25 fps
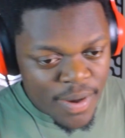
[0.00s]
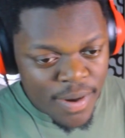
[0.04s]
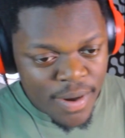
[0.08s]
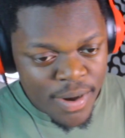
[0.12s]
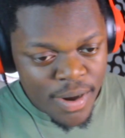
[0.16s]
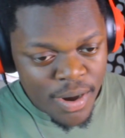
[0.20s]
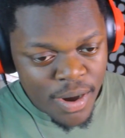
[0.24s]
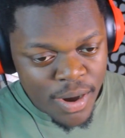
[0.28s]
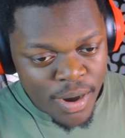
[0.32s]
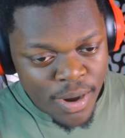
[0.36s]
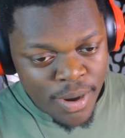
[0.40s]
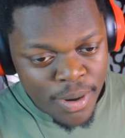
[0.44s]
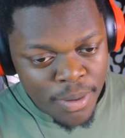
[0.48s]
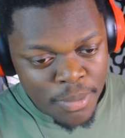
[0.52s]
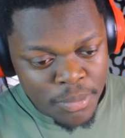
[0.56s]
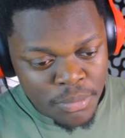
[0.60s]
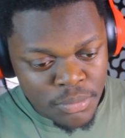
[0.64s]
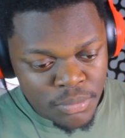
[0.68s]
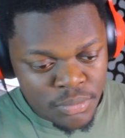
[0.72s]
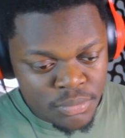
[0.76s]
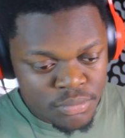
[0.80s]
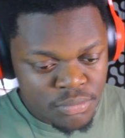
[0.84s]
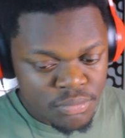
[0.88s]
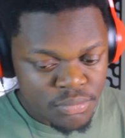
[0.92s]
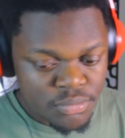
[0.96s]

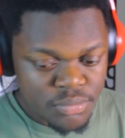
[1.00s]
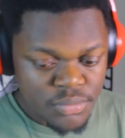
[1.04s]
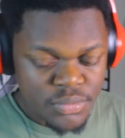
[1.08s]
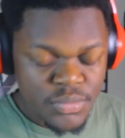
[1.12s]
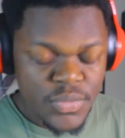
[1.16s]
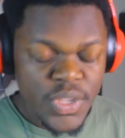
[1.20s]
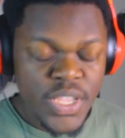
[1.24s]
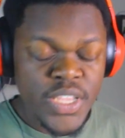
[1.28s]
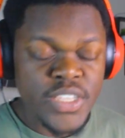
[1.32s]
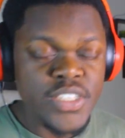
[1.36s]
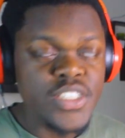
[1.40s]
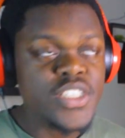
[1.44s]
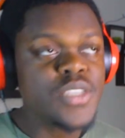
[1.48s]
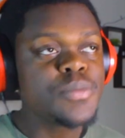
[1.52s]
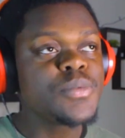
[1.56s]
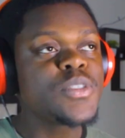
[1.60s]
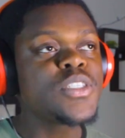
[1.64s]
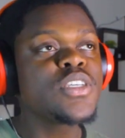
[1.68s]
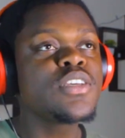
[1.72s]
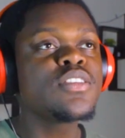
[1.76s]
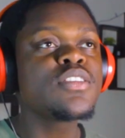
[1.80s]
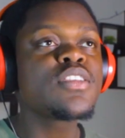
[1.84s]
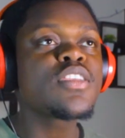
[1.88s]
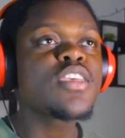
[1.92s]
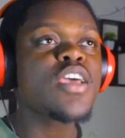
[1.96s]
um
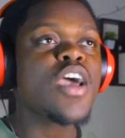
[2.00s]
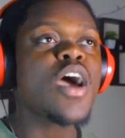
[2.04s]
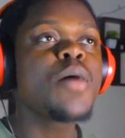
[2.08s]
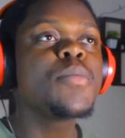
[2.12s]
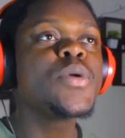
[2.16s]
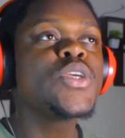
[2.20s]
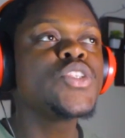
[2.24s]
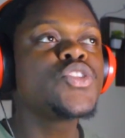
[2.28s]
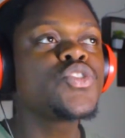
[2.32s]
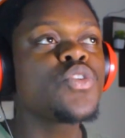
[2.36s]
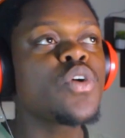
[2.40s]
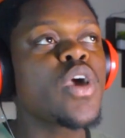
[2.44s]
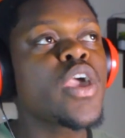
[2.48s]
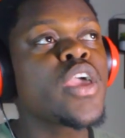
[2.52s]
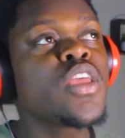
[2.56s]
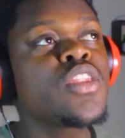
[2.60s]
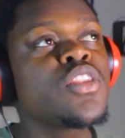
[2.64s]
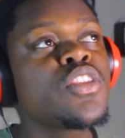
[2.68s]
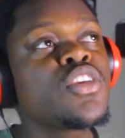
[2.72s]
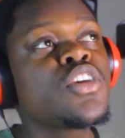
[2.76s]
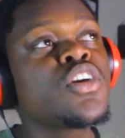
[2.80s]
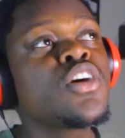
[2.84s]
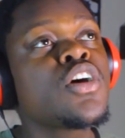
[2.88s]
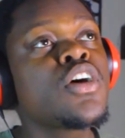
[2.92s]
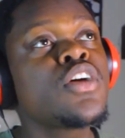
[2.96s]
egyptians coming to
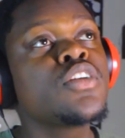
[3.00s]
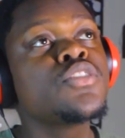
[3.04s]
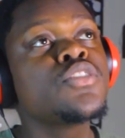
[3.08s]
india